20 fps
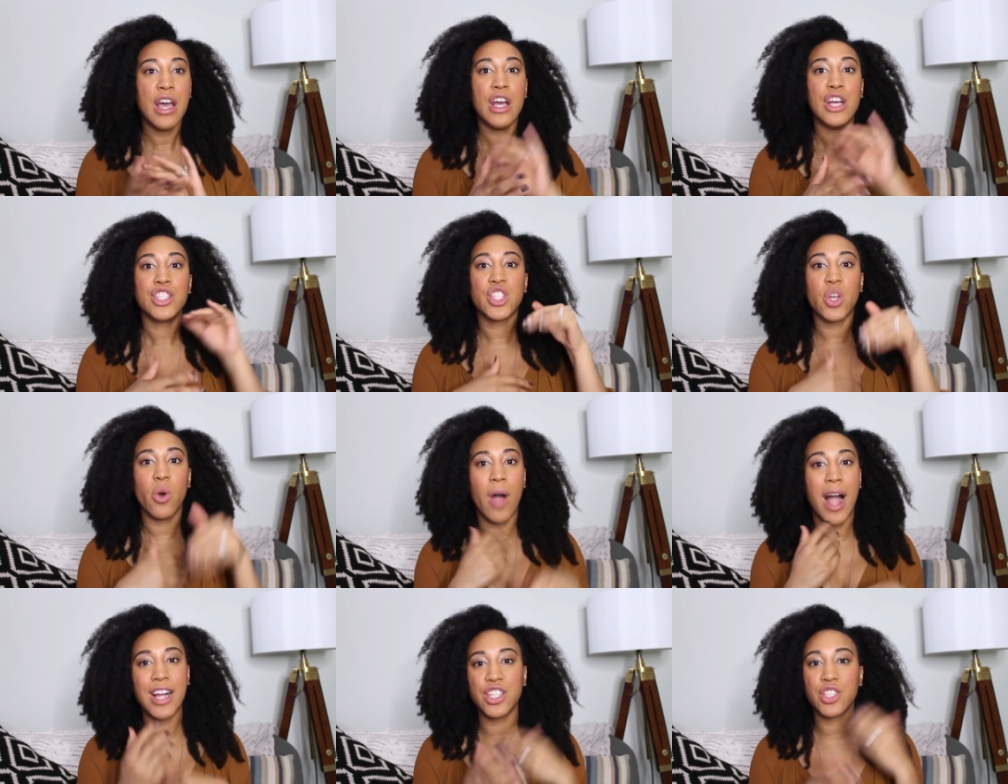
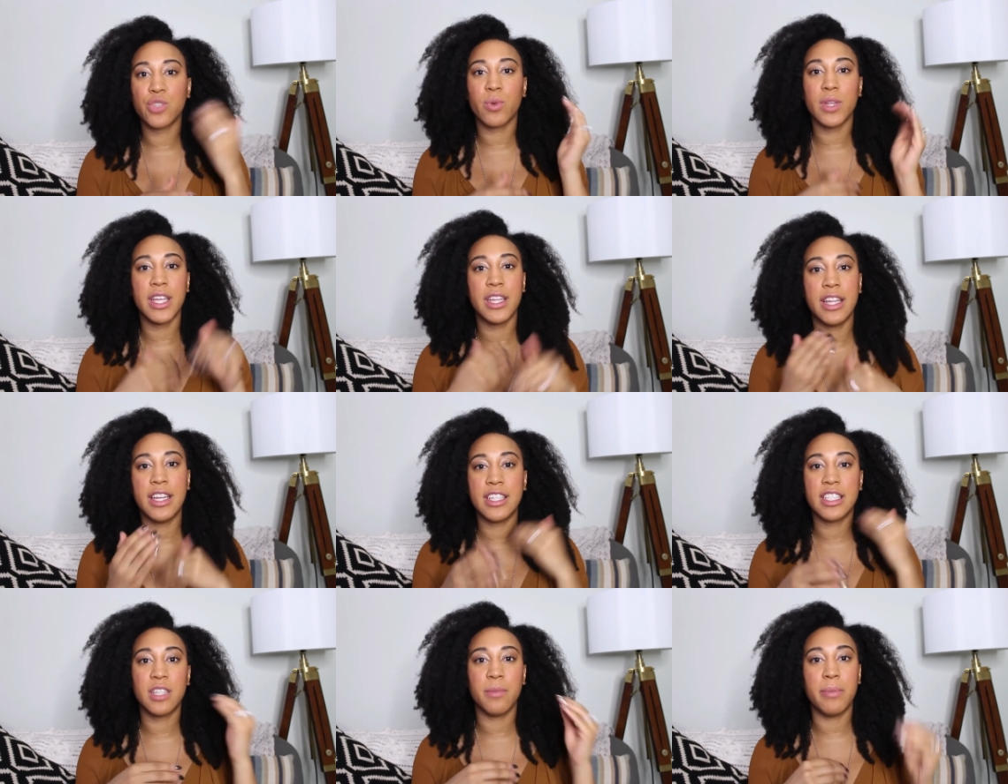So I just really
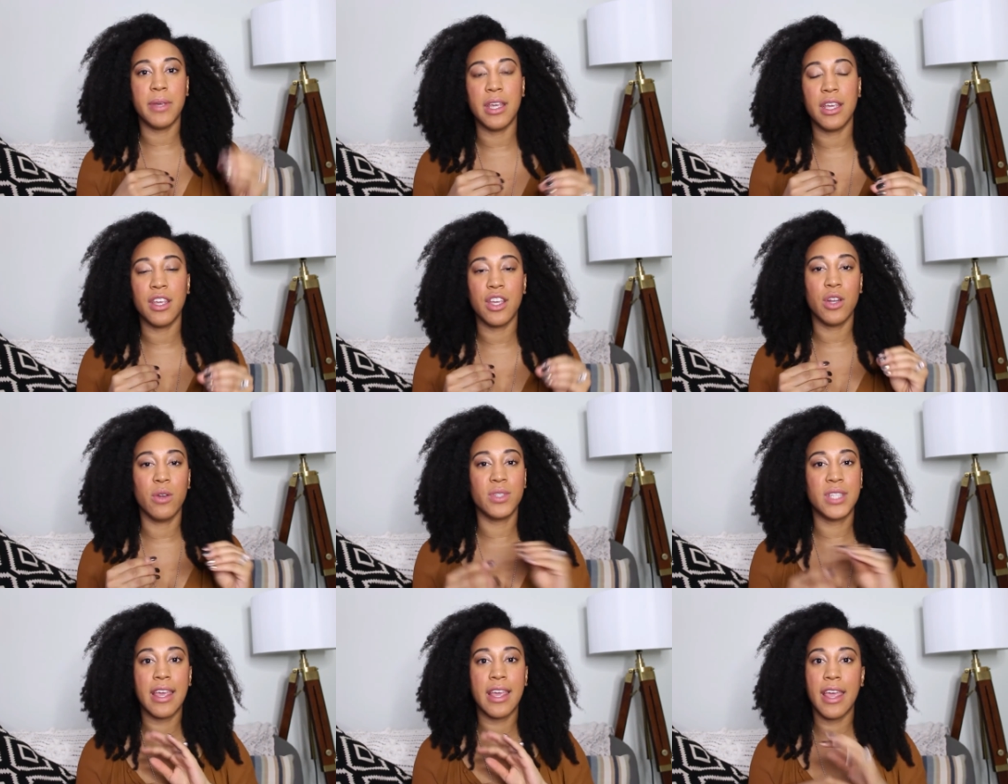needed to be, you
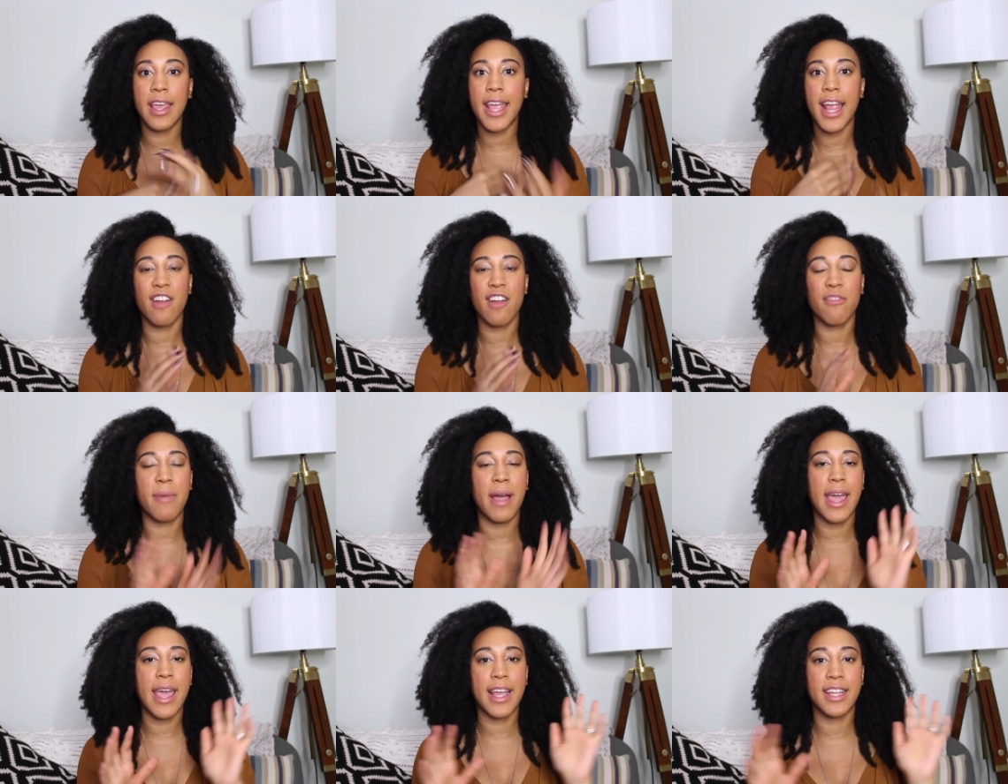know, taking care of
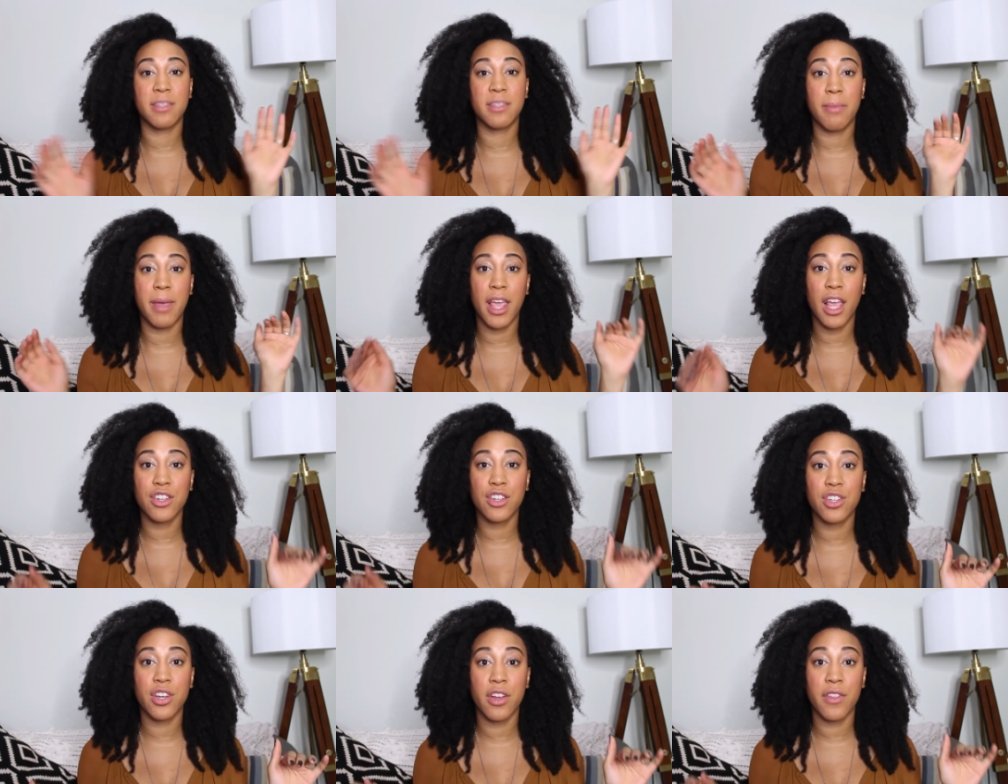my hands,
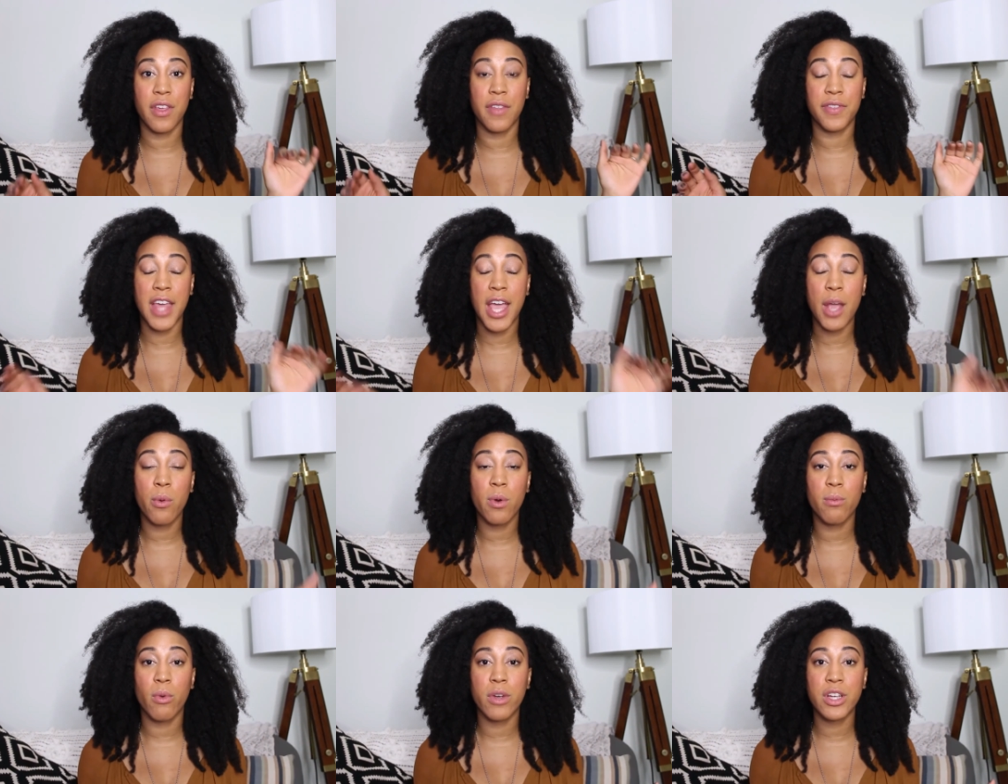making sure that they
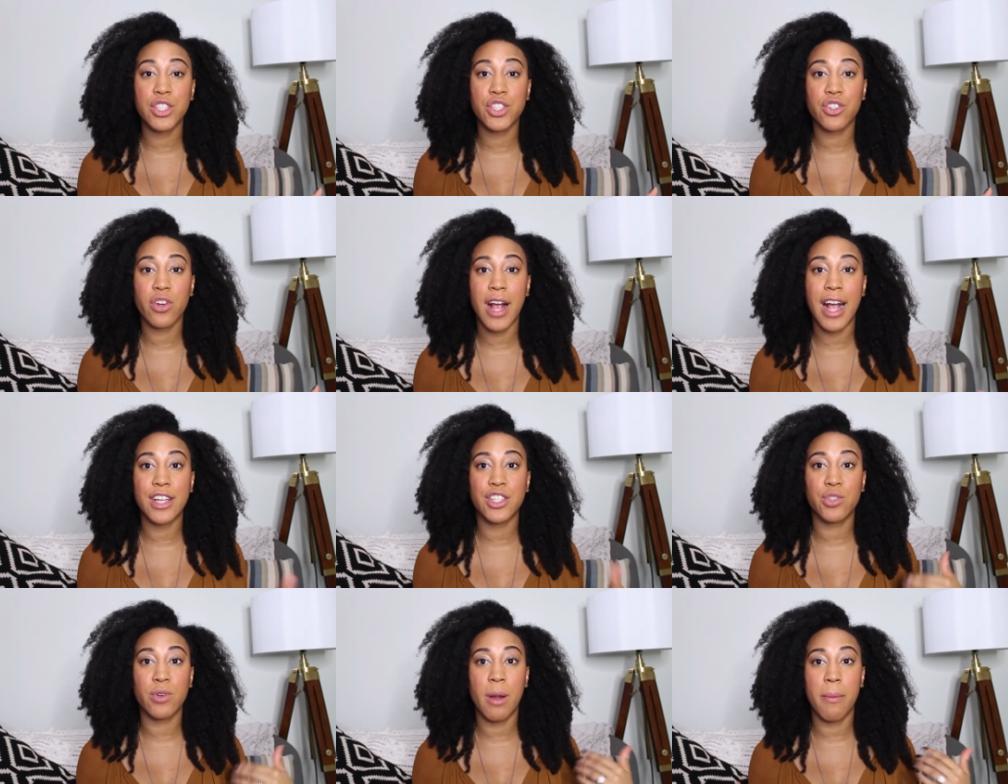were
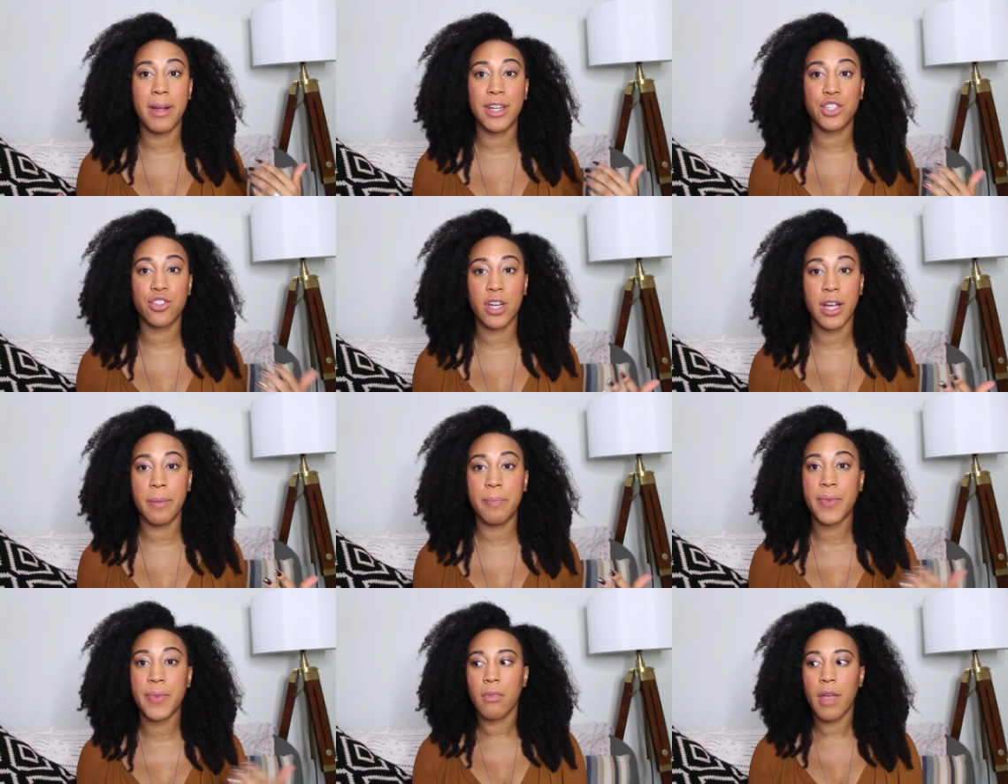moisturized throughout my
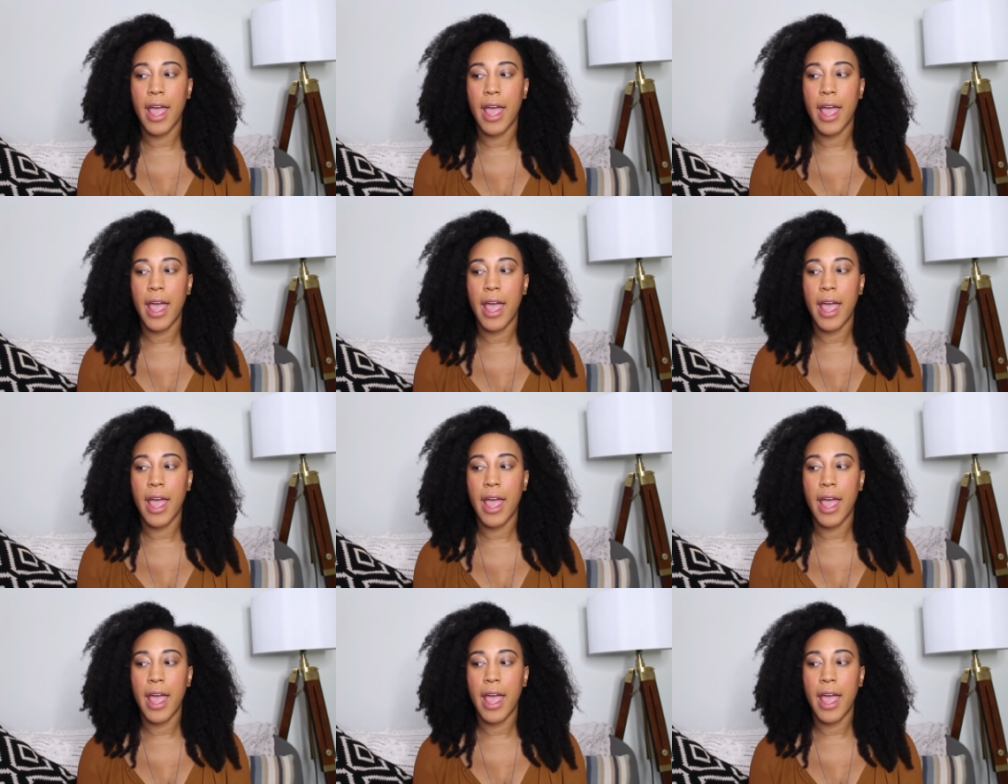trip,